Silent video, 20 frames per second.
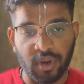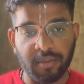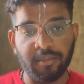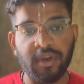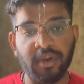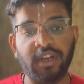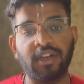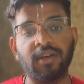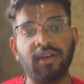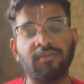
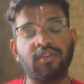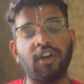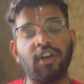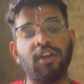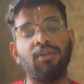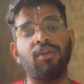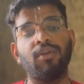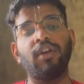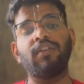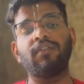Mid-term
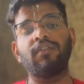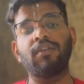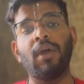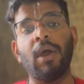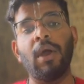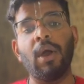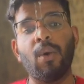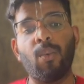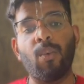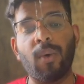scheduler's
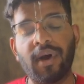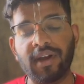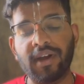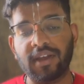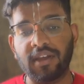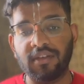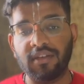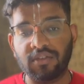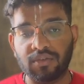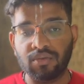work
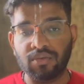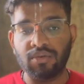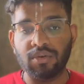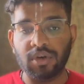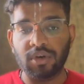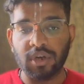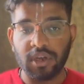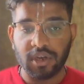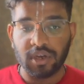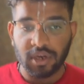is
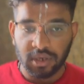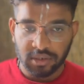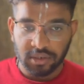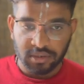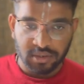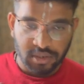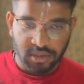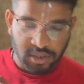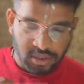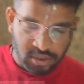to
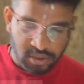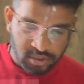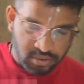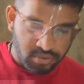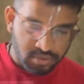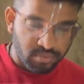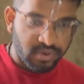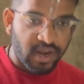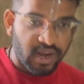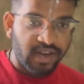
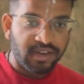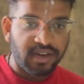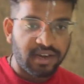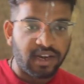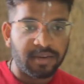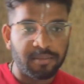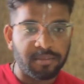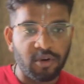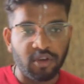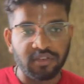get
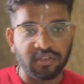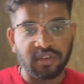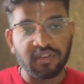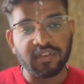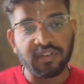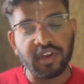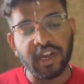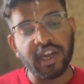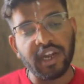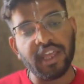that process
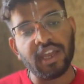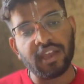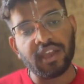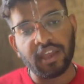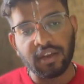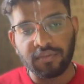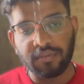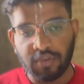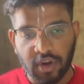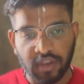ready
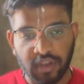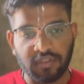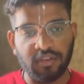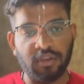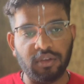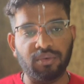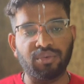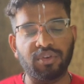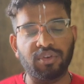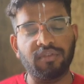again for
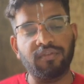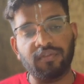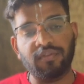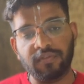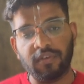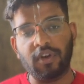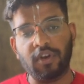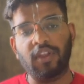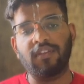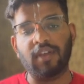execution.
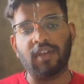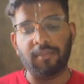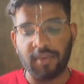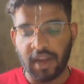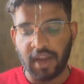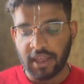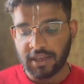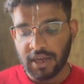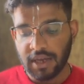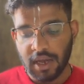For example,
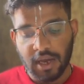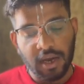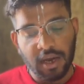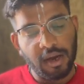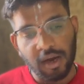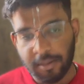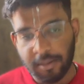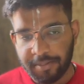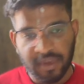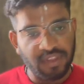like
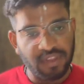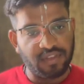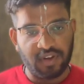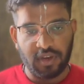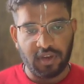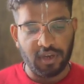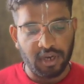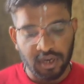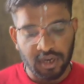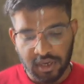
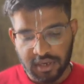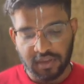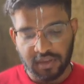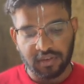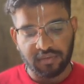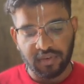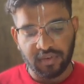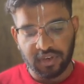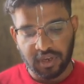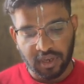P3,
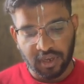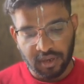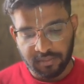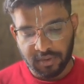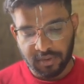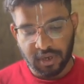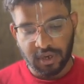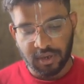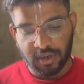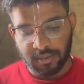just we take
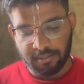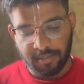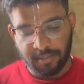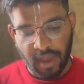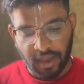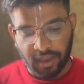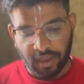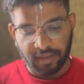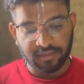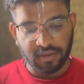
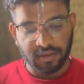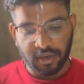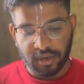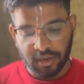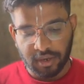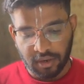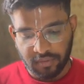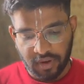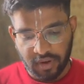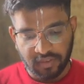
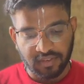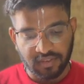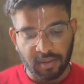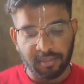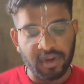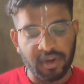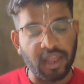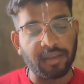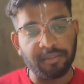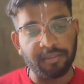our
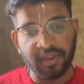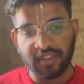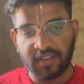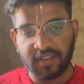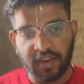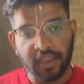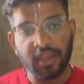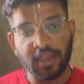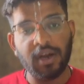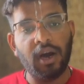example, like
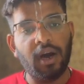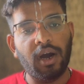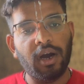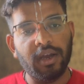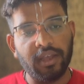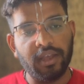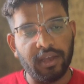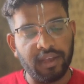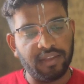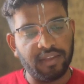P3
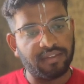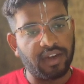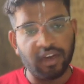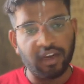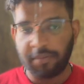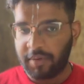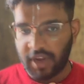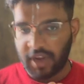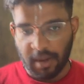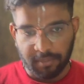is get
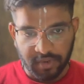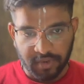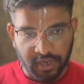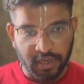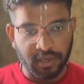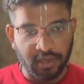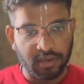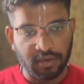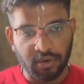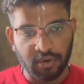preempted.
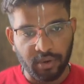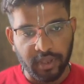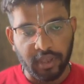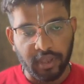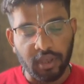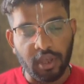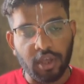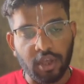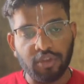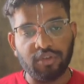Okay,
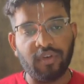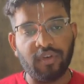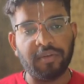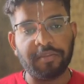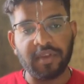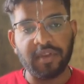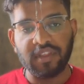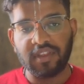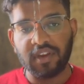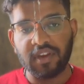so when
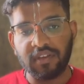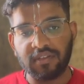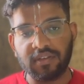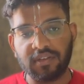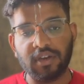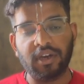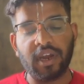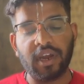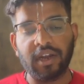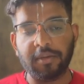P3 is
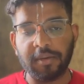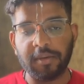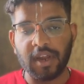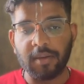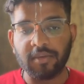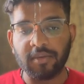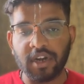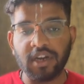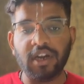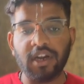get
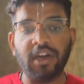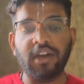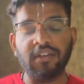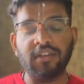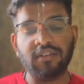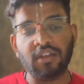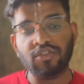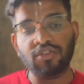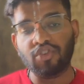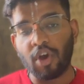preempted, it is
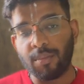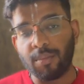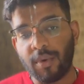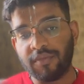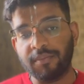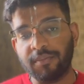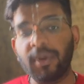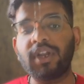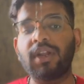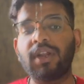the job of
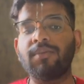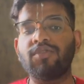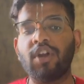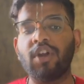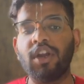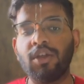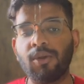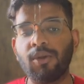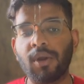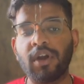midterm
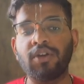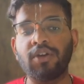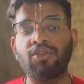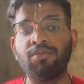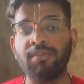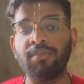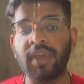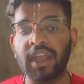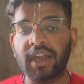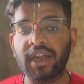scheduler to
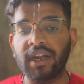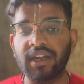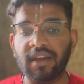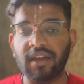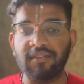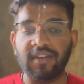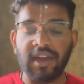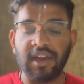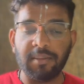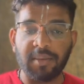make it
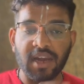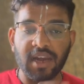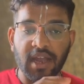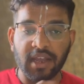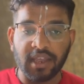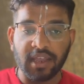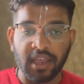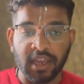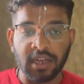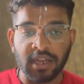available
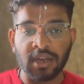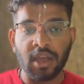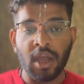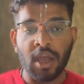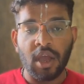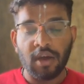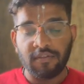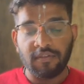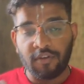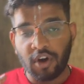again
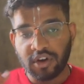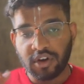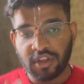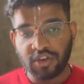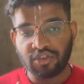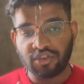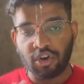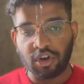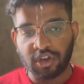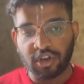for the
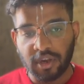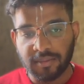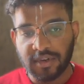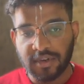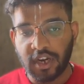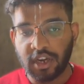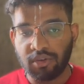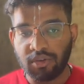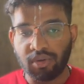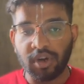short term
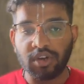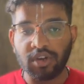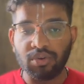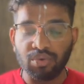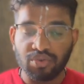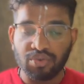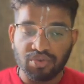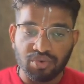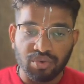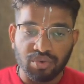scheduler
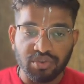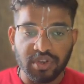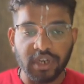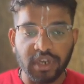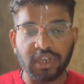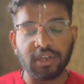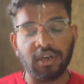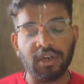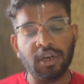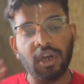to choose
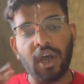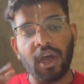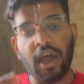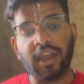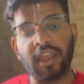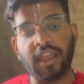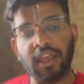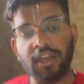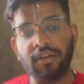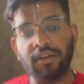it
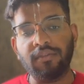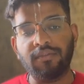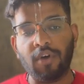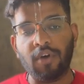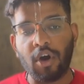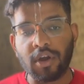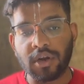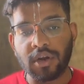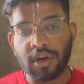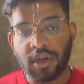again
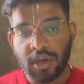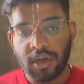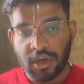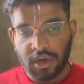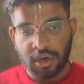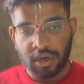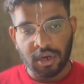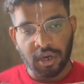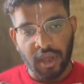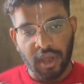for
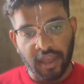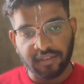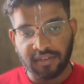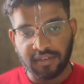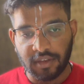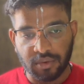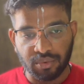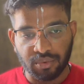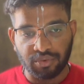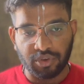
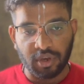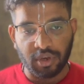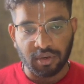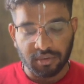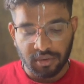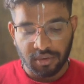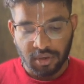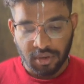execution.